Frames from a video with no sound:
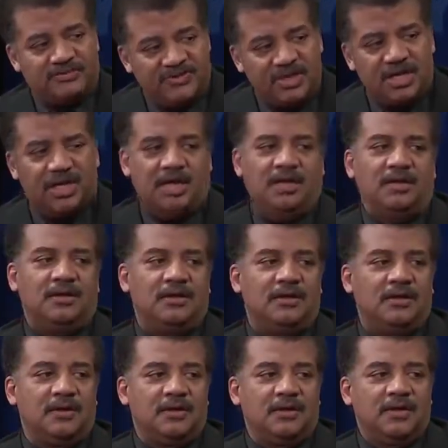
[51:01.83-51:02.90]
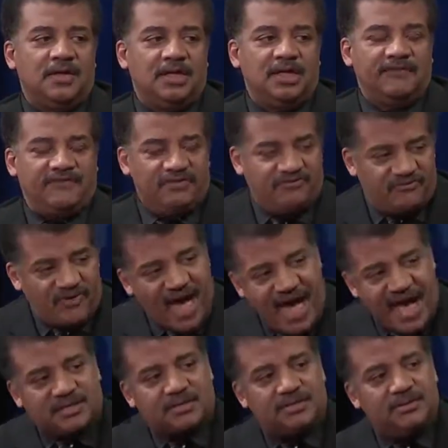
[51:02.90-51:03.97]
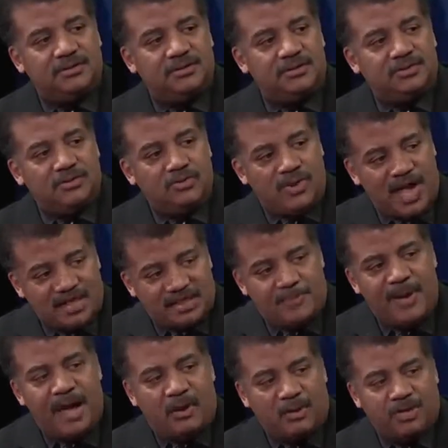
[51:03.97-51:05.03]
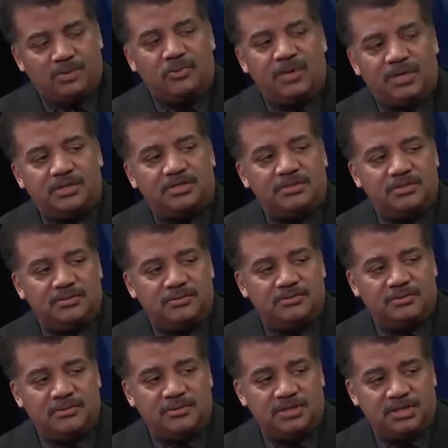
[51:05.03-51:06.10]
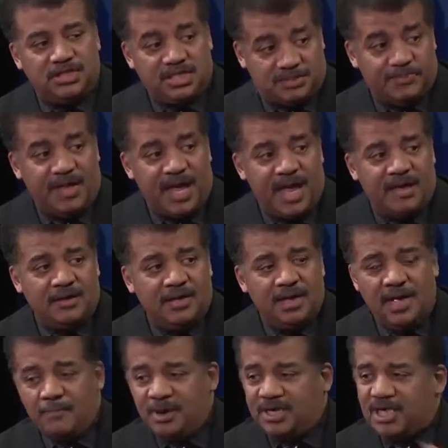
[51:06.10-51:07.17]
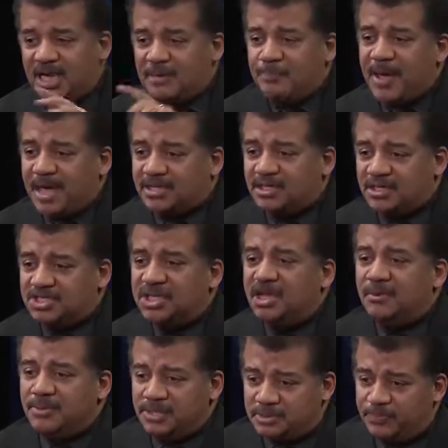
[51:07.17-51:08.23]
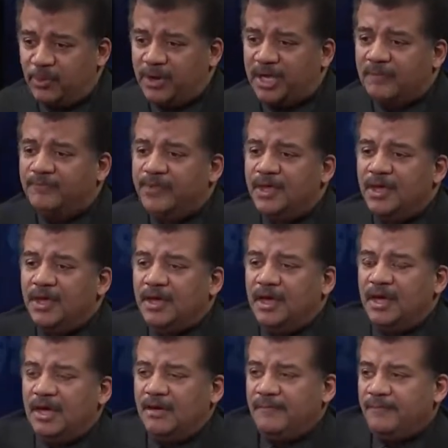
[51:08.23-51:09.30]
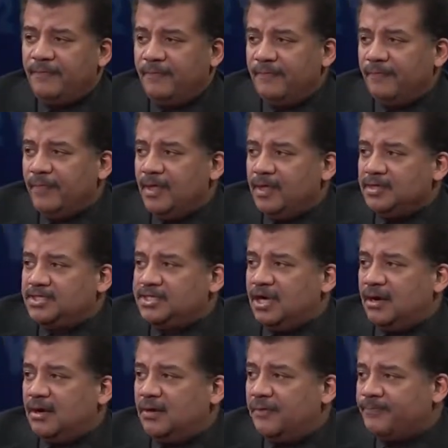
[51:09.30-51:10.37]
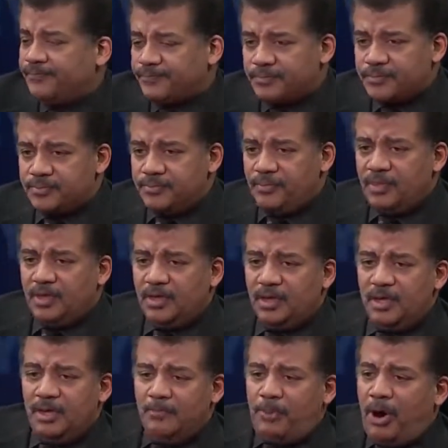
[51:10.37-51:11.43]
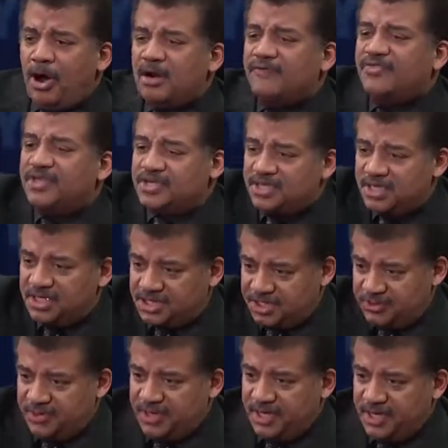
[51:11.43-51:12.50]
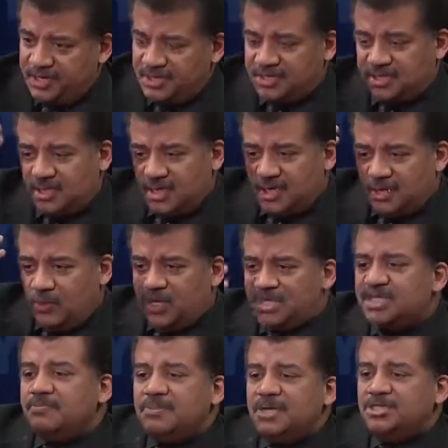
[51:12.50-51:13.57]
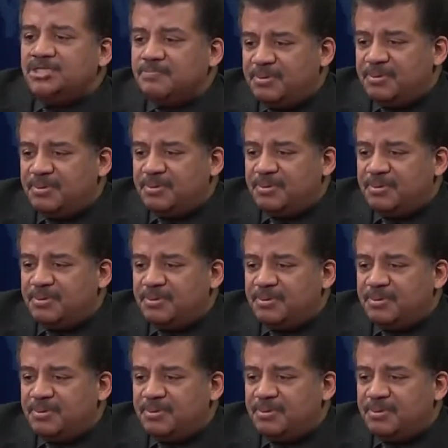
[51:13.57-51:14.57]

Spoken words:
divinity if in fact you had the power you wanted to display. But getting back to the gentleman's point, so part of this issue is, what does it mean to be dead?